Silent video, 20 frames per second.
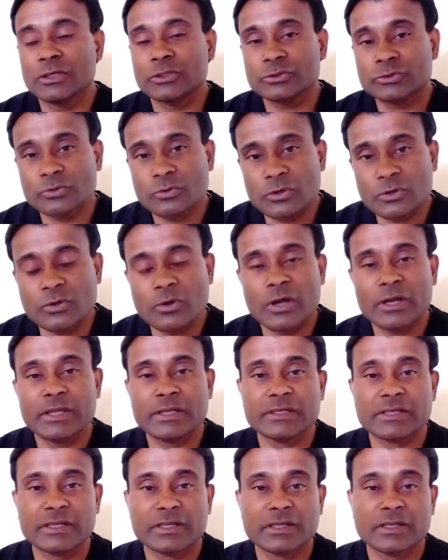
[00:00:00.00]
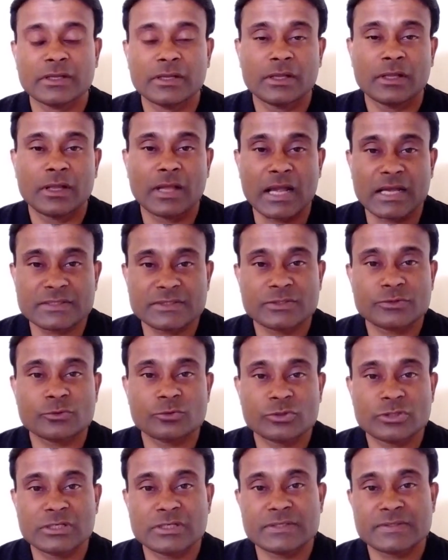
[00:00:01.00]
So accordingly, as a
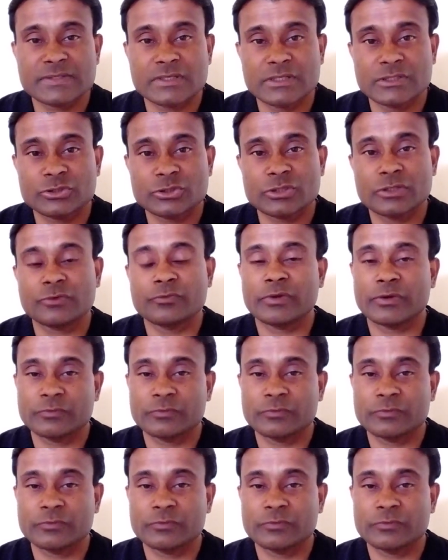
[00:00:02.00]
social researcher,